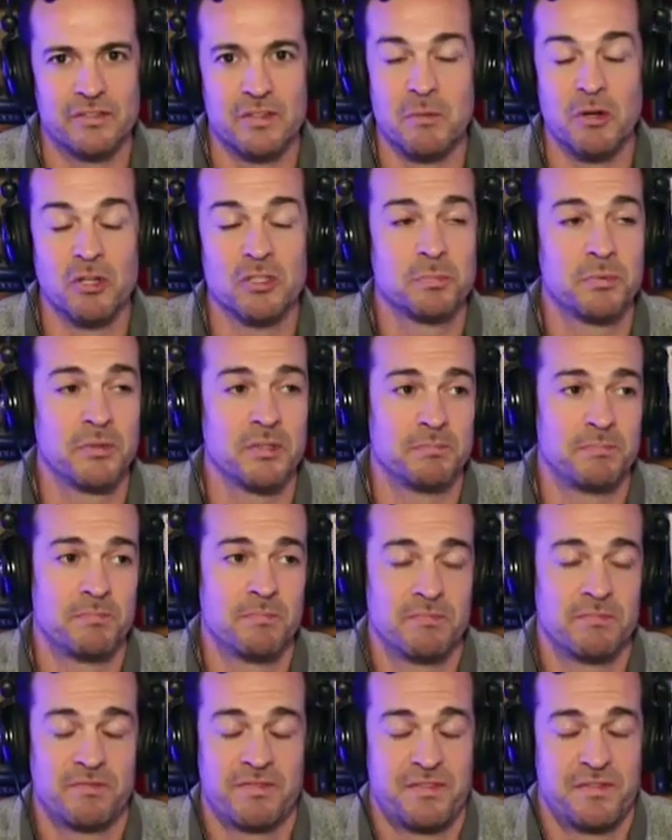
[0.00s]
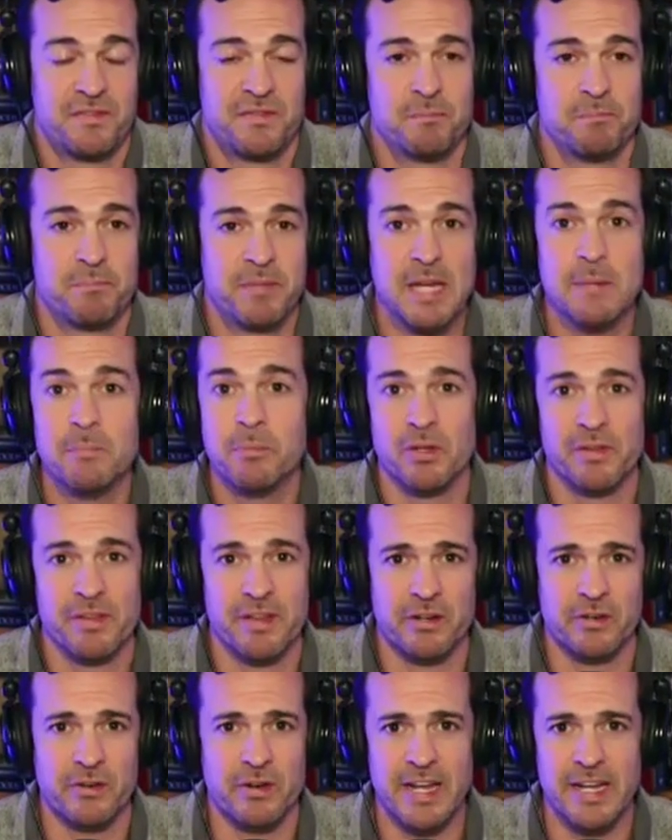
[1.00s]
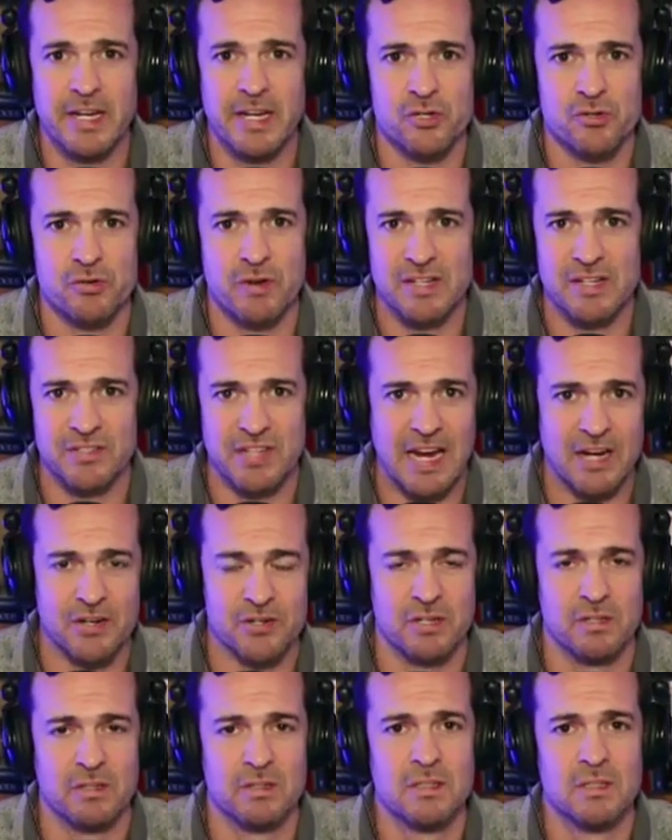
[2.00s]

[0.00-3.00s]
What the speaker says: the multiple people that are in a transaction.